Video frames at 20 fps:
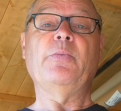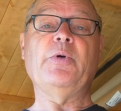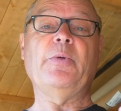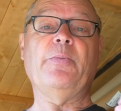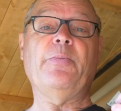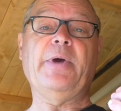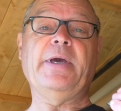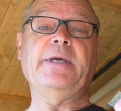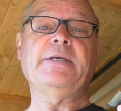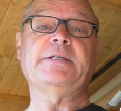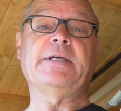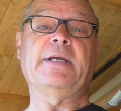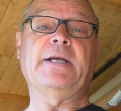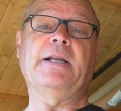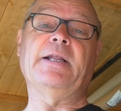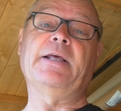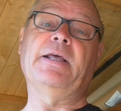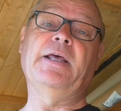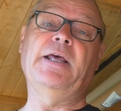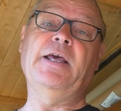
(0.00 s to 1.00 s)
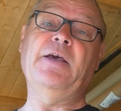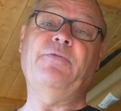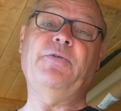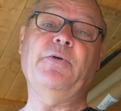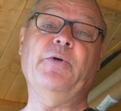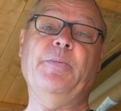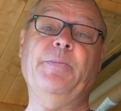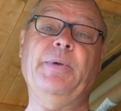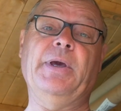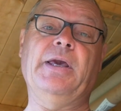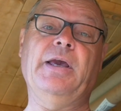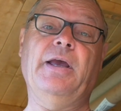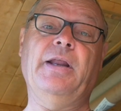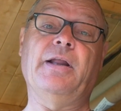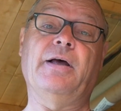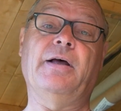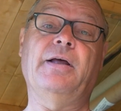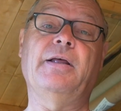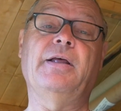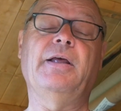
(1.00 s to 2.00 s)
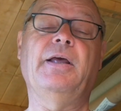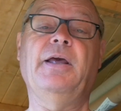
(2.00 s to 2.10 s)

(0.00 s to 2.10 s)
But basically, if you're a beginner,